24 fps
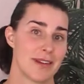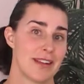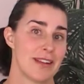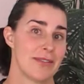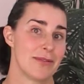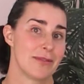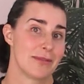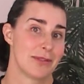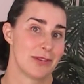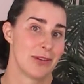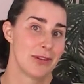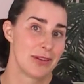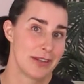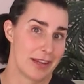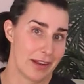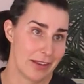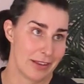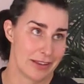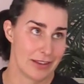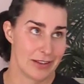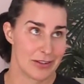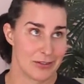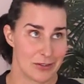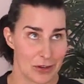I mean, look
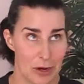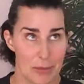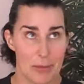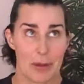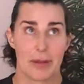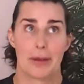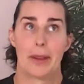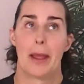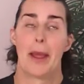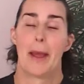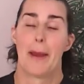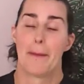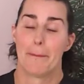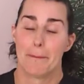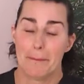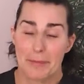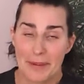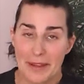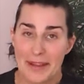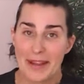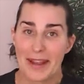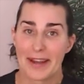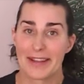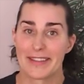healthy and strong, but
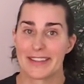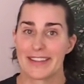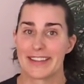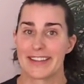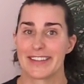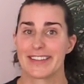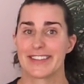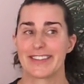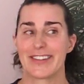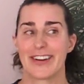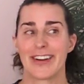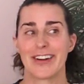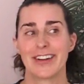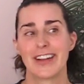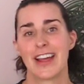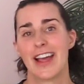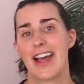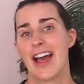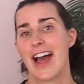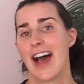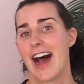be healthy and strong.